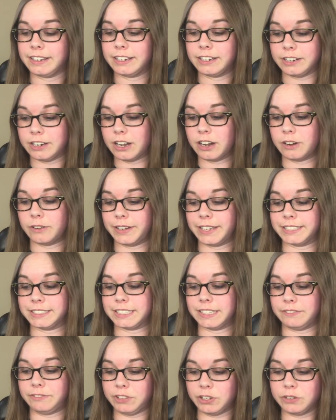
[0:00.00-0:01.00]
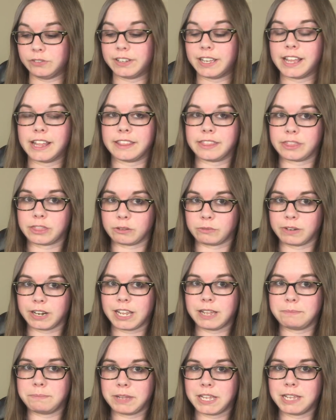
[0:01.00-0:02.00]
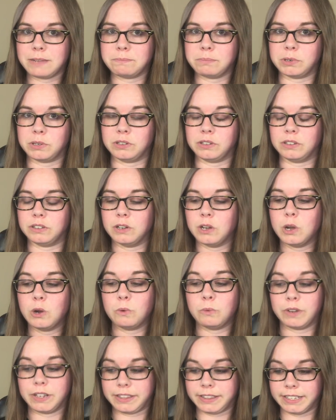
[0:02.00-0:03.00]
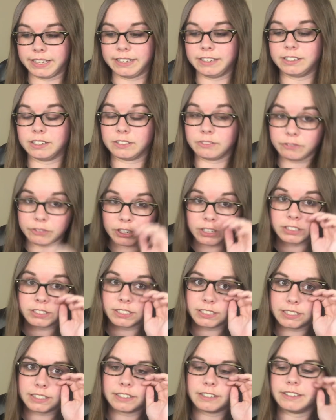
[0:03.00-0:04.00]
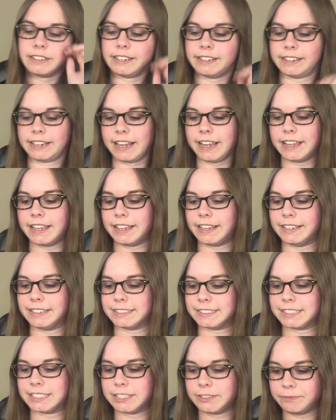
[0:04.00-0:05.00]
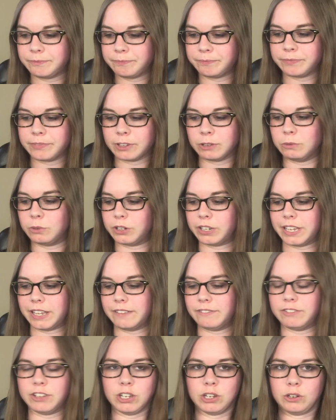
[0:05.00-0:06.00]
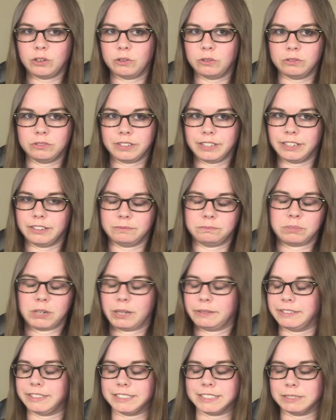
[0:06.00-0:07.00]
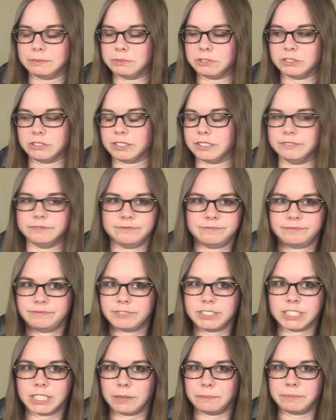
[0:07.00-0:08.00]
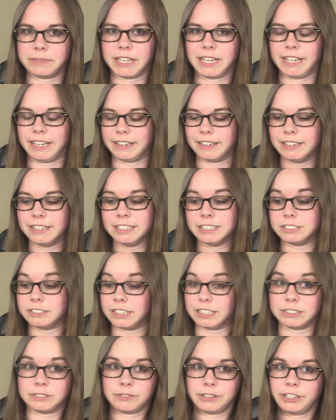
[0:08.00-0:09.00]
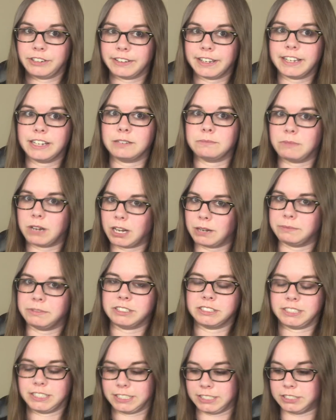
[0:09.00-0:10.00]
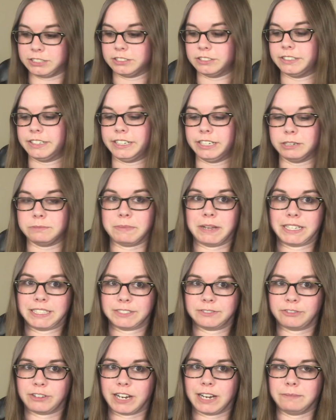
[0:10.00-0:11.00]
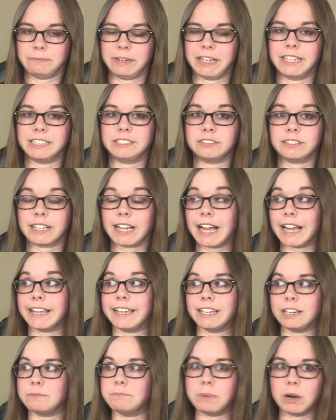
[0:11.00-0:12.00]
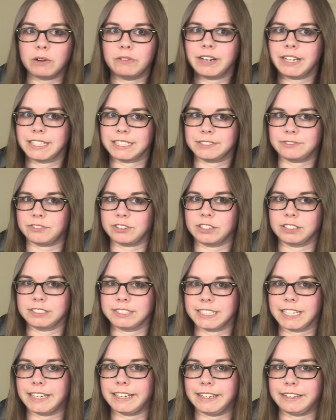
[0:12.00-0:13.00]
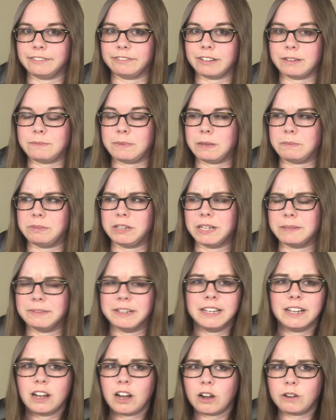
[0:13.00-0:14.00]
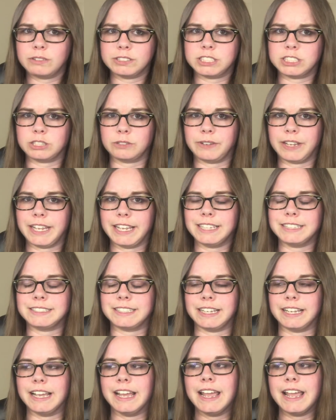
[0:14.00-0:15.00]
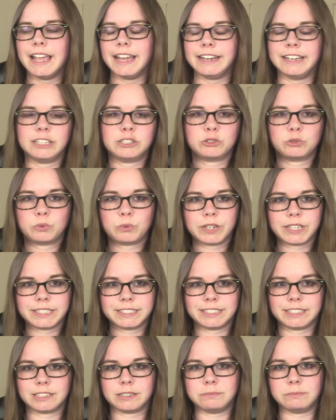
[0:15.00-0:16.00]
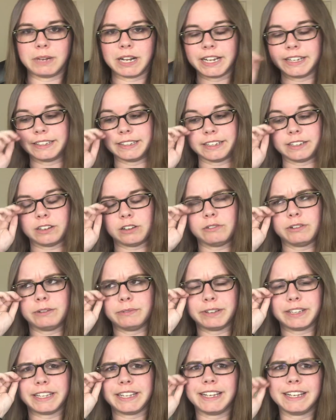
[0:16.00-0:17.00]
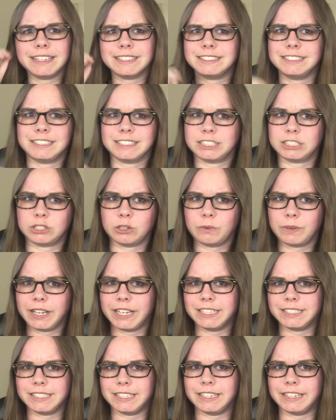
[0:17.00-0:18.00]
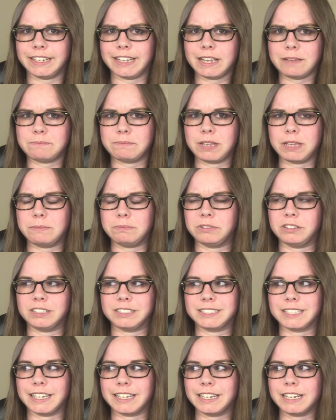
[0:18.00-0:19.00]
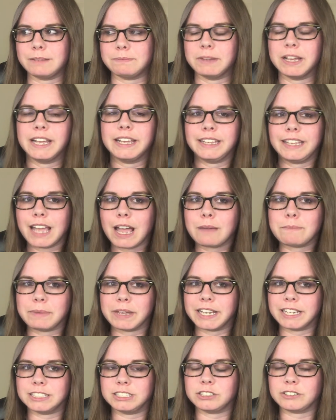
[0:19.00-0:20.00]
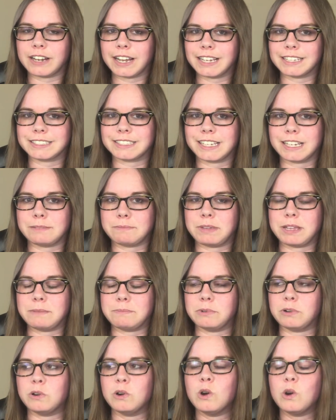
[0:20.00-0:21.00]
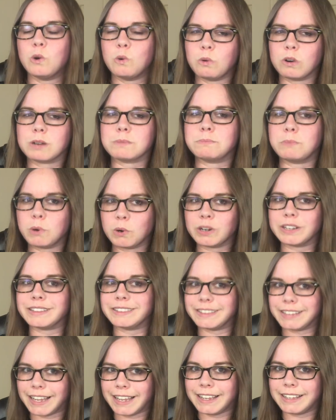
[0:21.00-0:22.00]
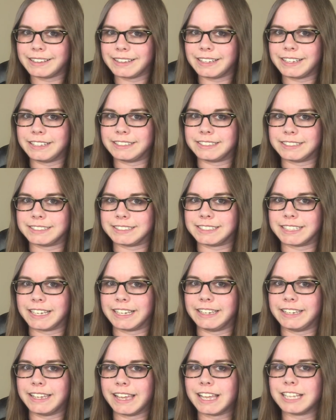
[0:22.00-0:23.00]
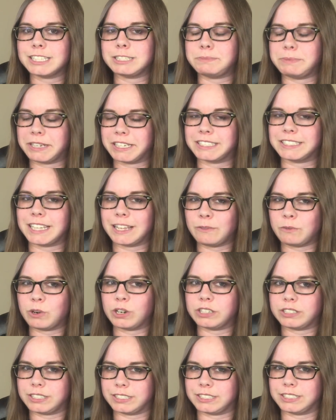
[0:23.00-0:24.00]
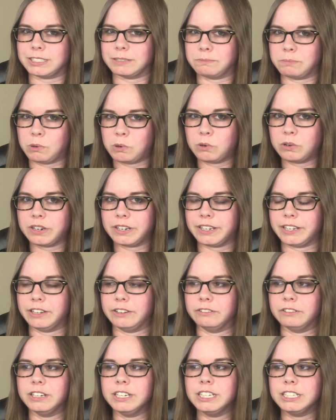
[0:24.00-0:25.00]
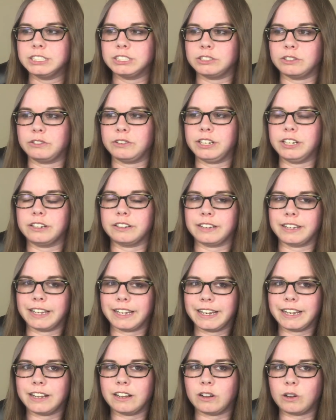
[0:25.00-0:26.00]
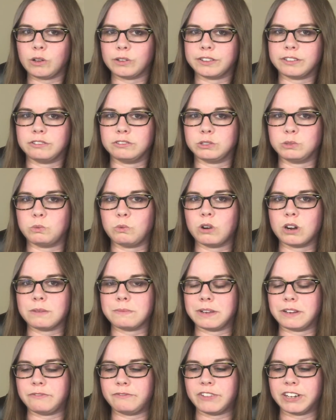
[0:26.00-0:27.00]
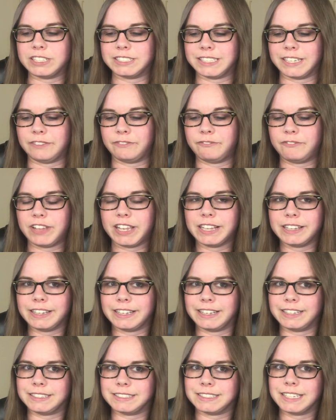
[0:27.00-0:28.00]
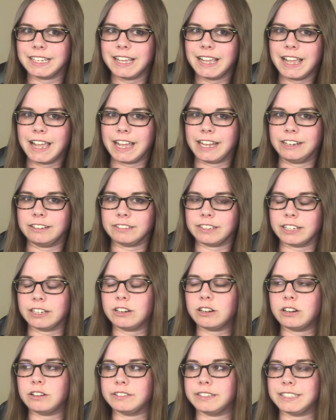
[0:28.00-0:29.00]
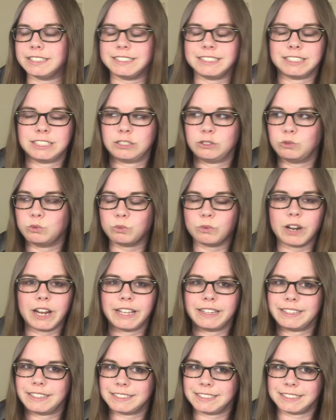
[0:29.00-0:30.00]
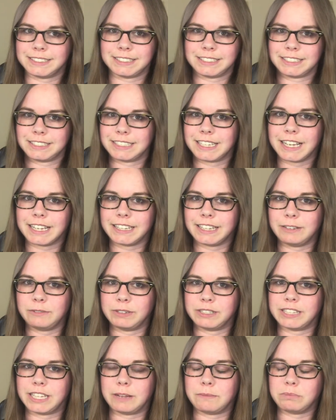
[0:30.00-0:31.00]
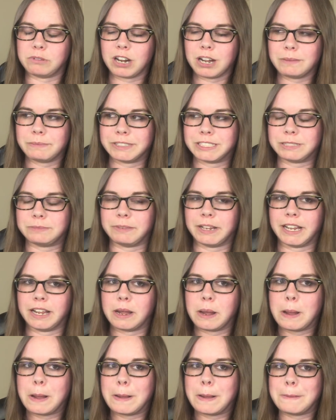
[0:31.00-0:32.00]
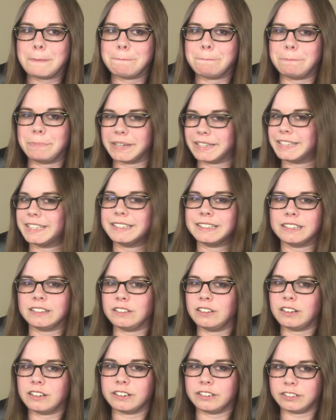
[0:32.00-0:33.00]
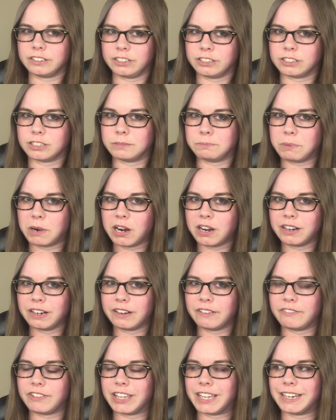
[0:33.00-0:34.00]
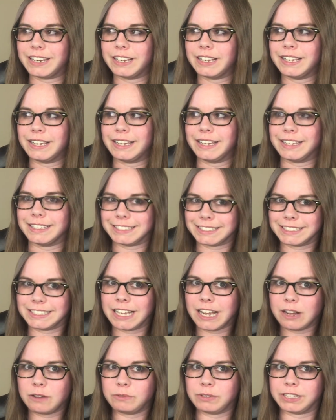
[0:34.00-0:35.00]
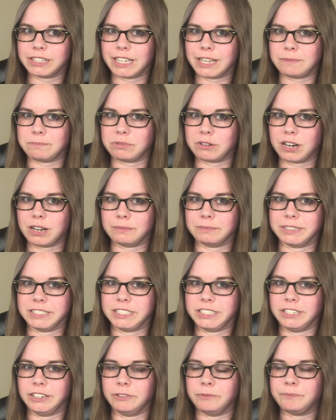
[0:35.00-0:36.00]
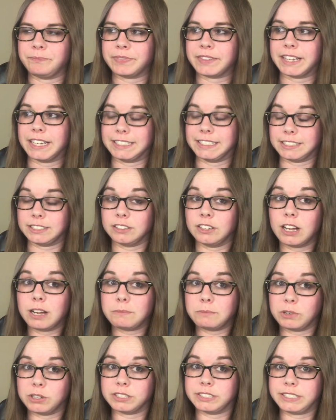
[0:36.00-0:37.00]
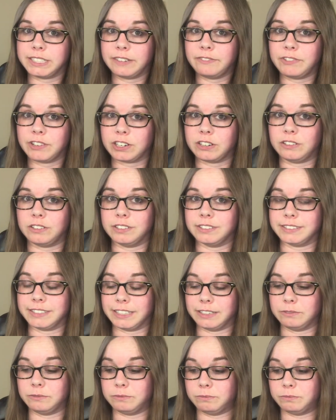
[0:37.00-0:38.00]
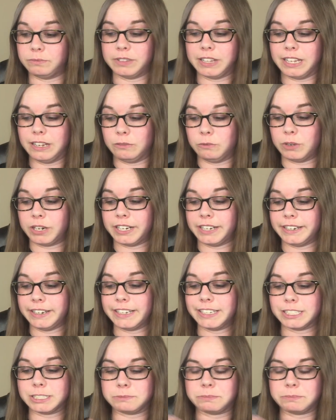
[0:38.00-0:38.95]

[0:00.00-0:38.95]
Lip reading: No, it's if you get 3 people within your first 30 days, we'll give you, probably some sort of something. So that's when you get your mom, your sister, and your best friend, because you're like, I get a bonus for signing 3 people up. Oh, it's so easy. And it tricks their mind like, oh, it really is just so easy to get people to sign up. Yeah, because you're asking people who are more likely to say yes because they want to support you. So you're getting all those warm and fuzzy feelings, and you're like, oh, this is great. This is exactly what they promised me. But then the longer you're a part of it, it's not what they promised you. It's a lot more difficult than what it is.